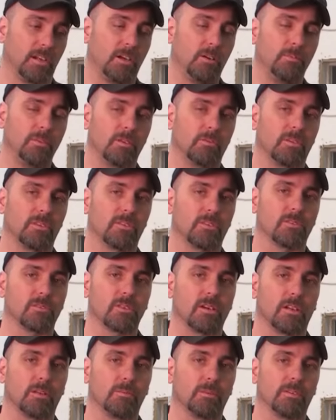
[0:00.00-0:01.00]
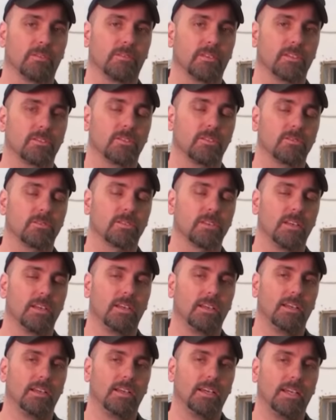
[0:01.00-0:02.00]
help you with those automotive issues.
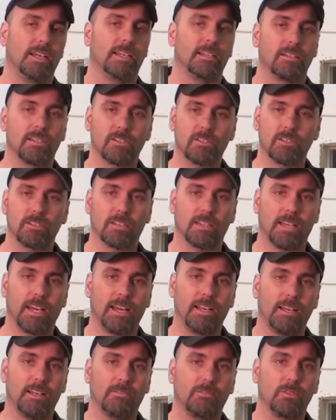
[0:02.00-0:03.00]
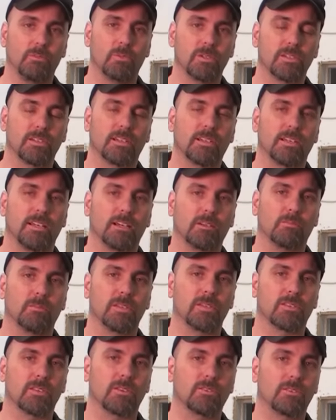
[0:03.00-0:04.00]
In addition to that, if you wish to connect with
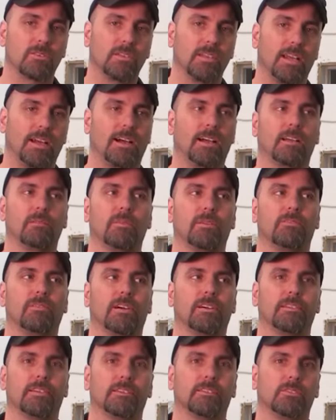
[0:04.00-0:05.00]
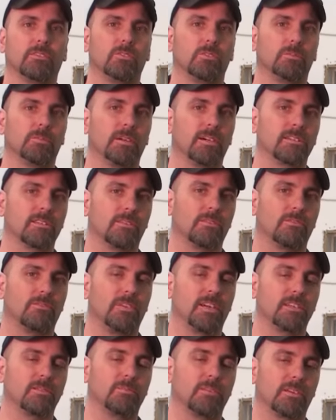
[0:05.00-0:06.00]
me socially, I can be found on Google+,
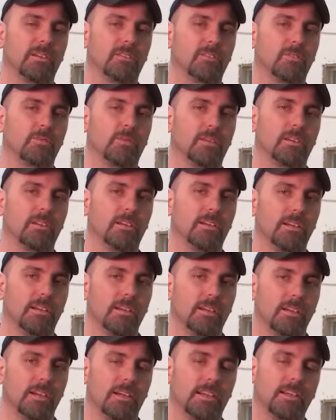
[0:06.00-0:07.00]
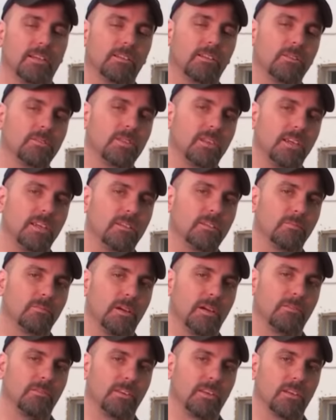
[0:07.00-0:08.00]
Facebook, and Twitter. And I close each of
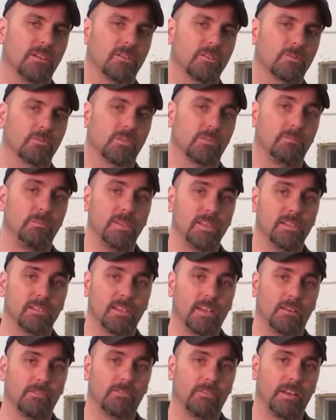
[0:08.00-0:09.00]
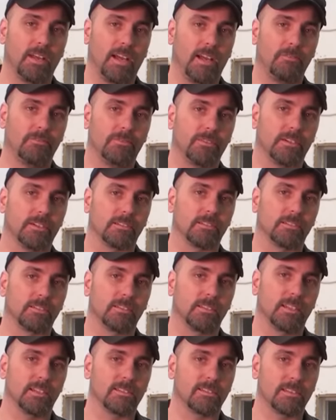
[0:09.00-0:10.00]
my videos with be safe, have fun,
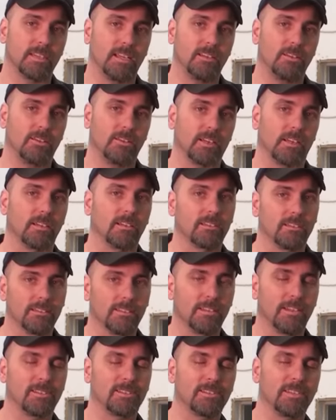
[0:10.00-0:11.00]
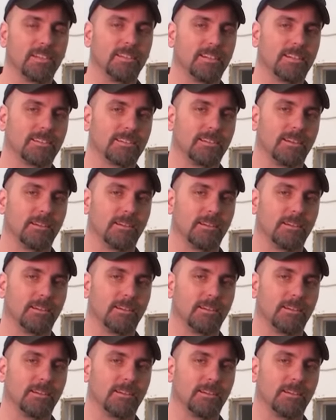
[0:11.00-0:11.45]
and stay dirty. I'll see you next